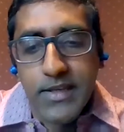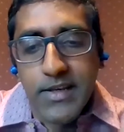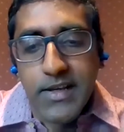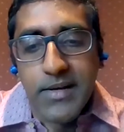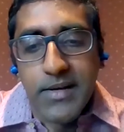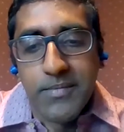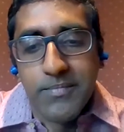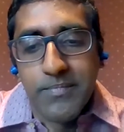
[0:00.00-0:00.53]

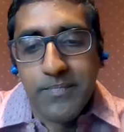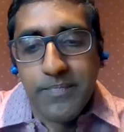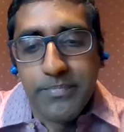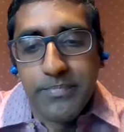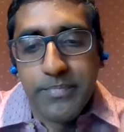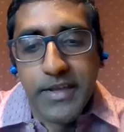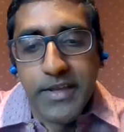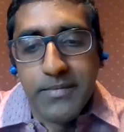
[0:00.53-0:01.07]

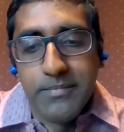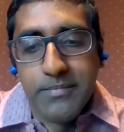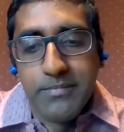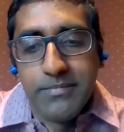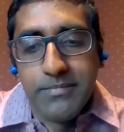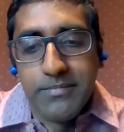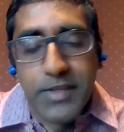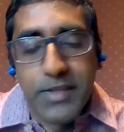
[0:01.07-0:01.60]
But
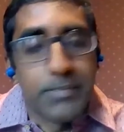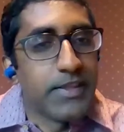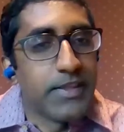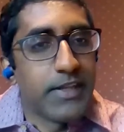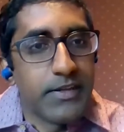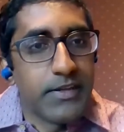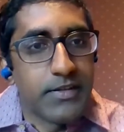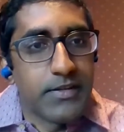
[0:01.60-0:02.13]
the
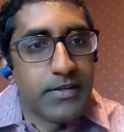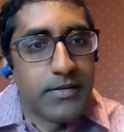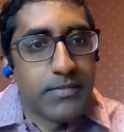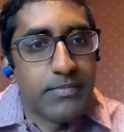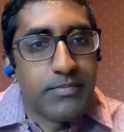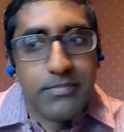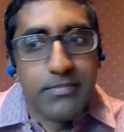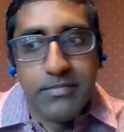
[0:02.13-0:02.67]
ability
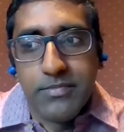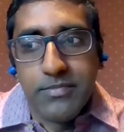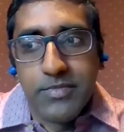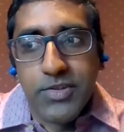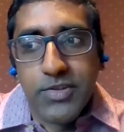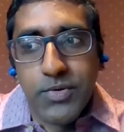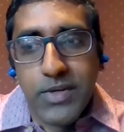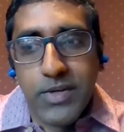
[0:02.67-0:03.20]

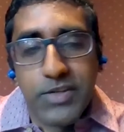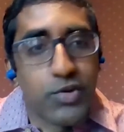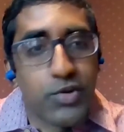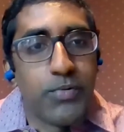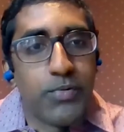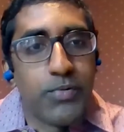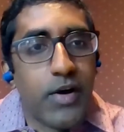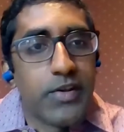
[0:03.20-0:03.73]
to
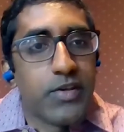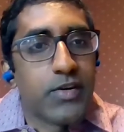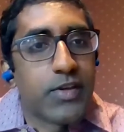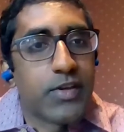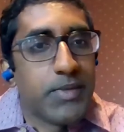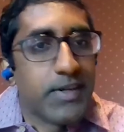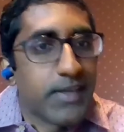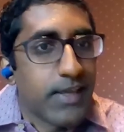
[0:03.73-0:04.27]
interpret audio
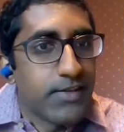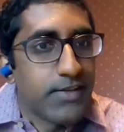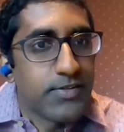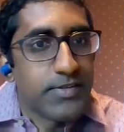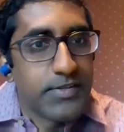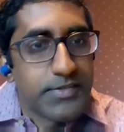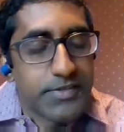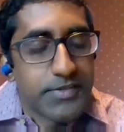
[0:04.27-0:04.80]

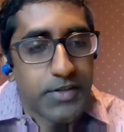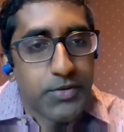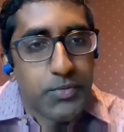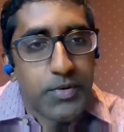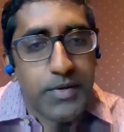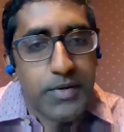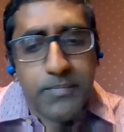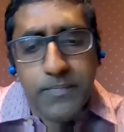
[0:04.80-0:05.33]
communications is another
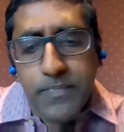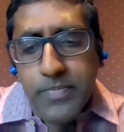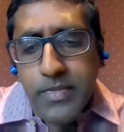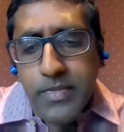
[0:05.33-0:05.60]
one.